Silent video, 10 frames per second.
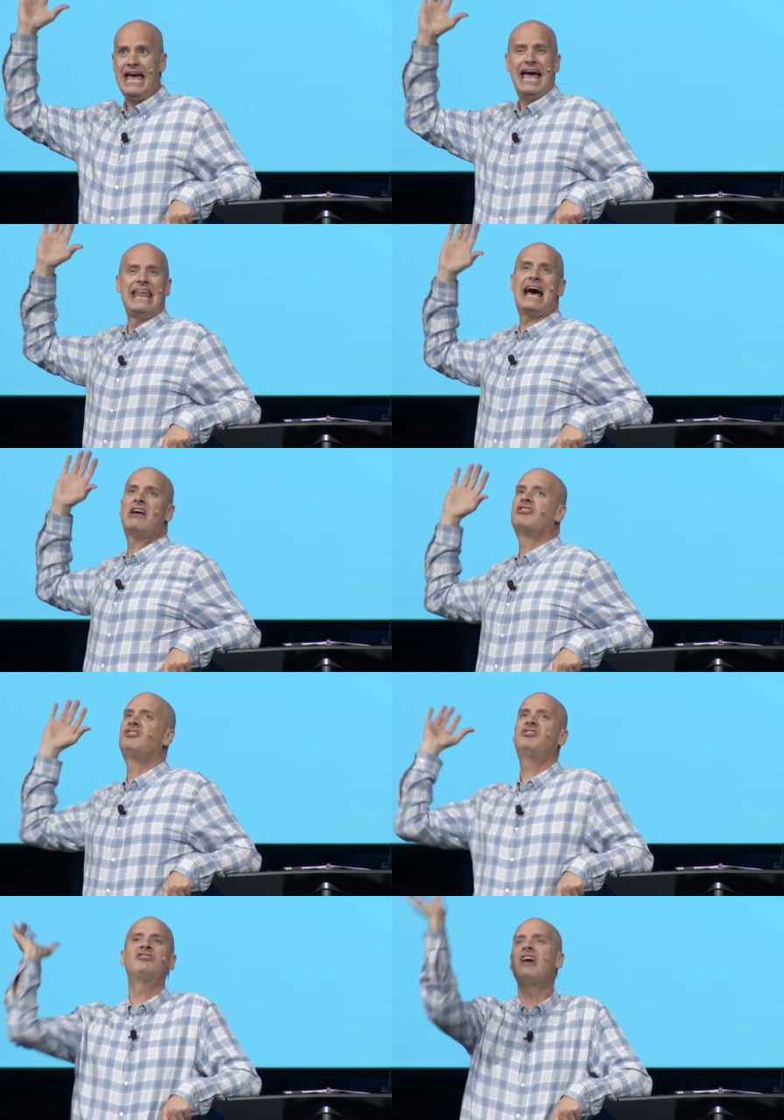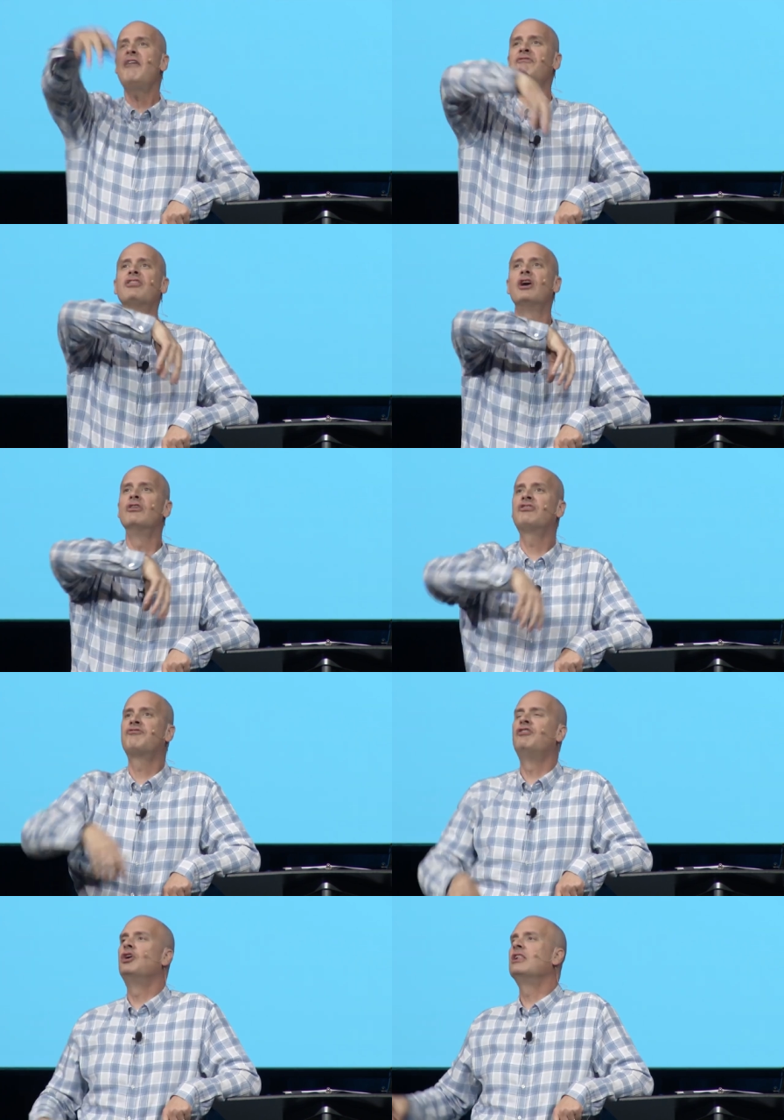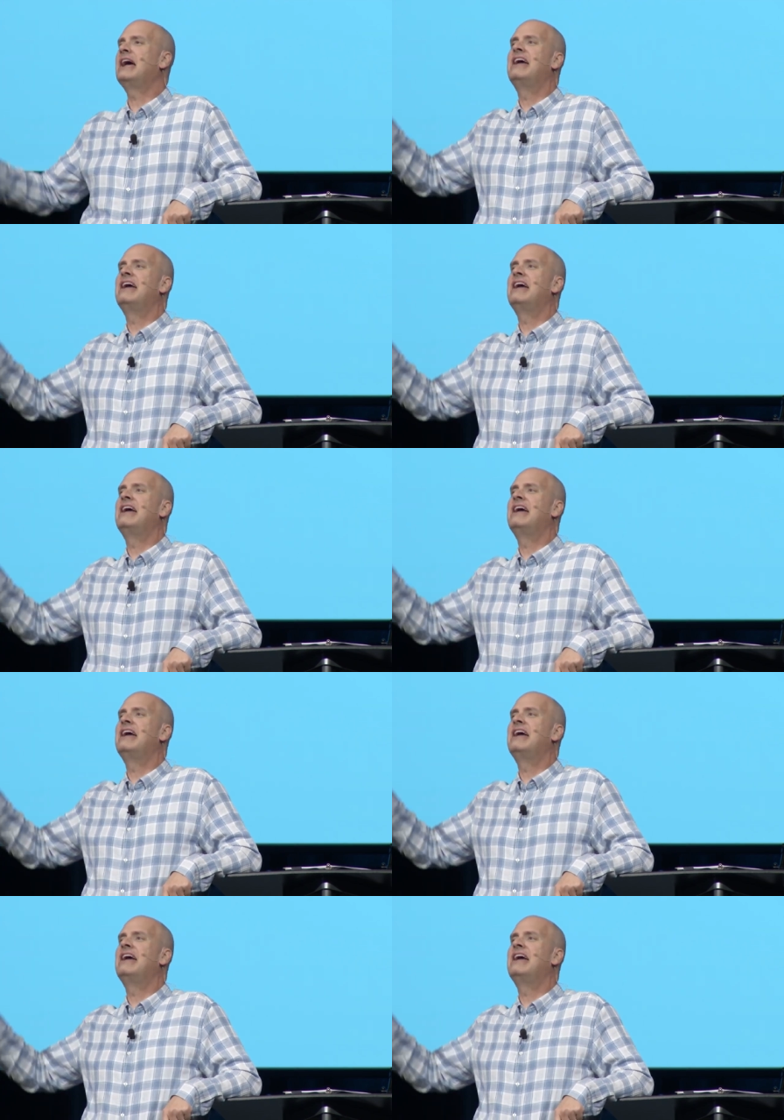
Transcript: and I'll stuff those full.